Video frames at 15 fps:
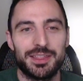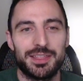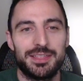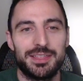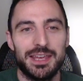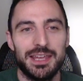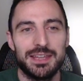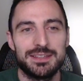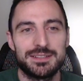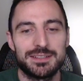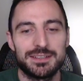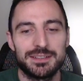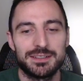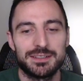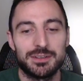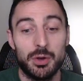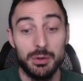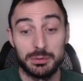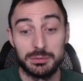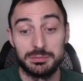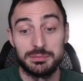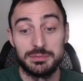
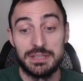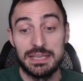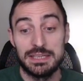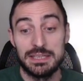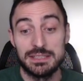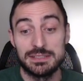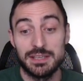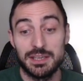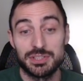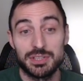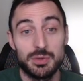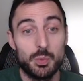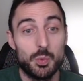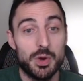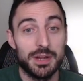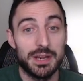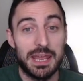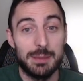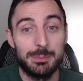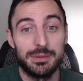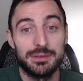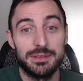that is actually what
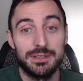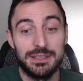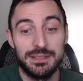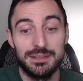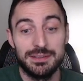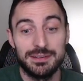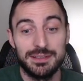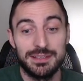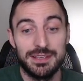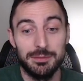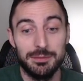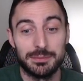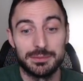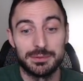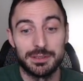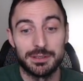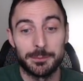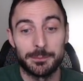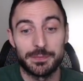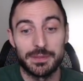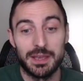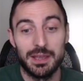happened in the game.
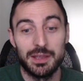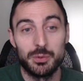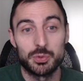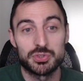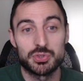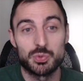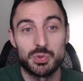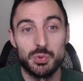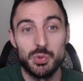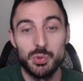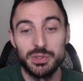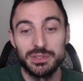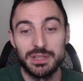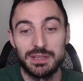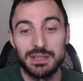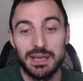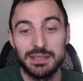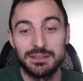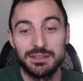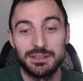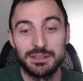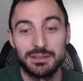I was reviewing the line
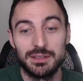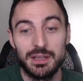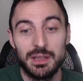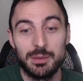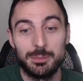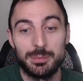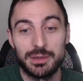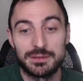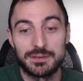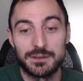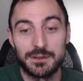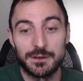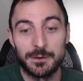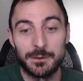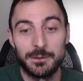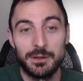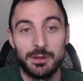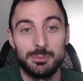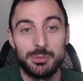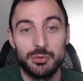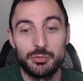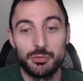here, but
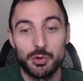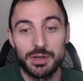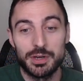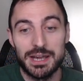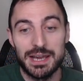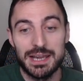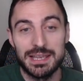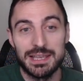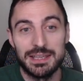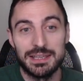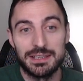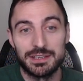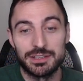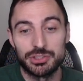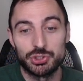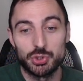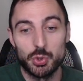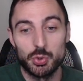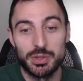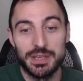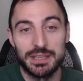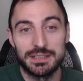before I show
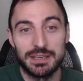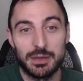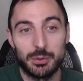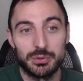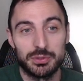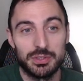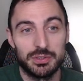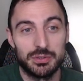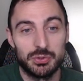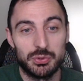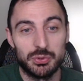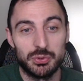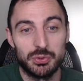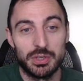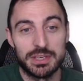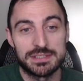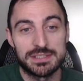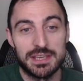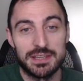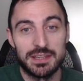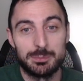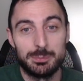that, I wanted to say
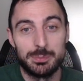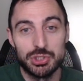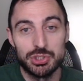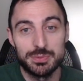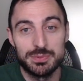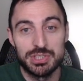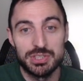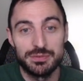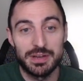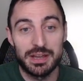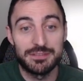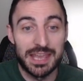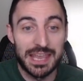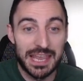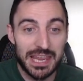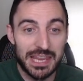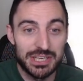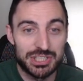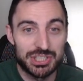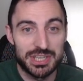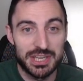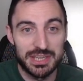that bishop g5,
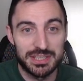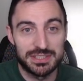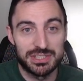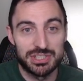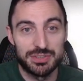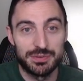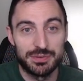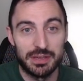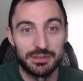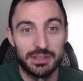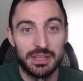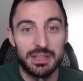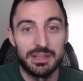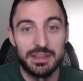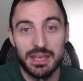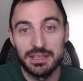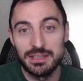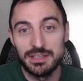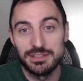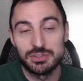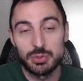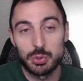h takes g5. That
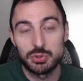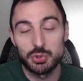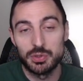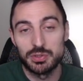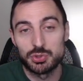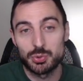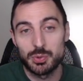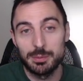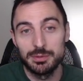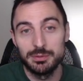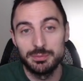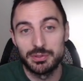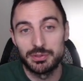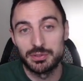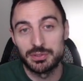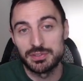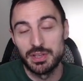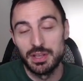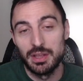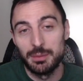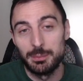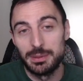is also a trouble because
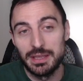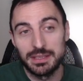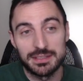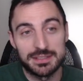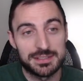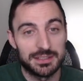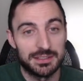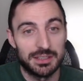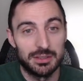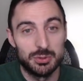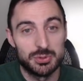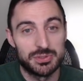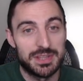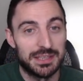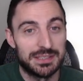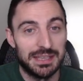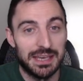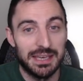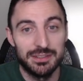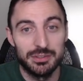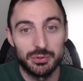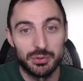black is gonna lose that
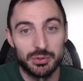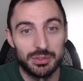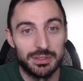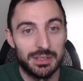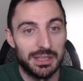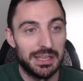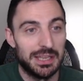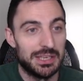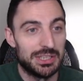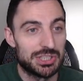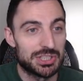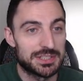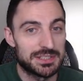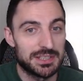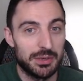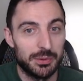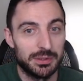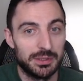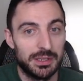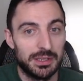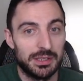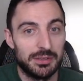knight on h7.
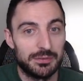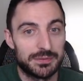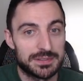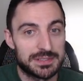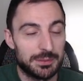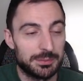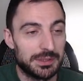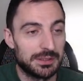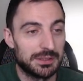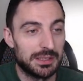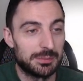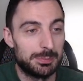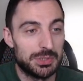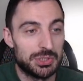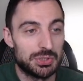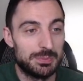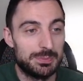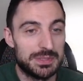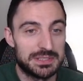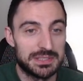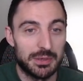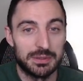If something like bishop
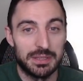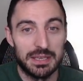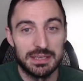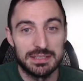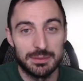b7, that is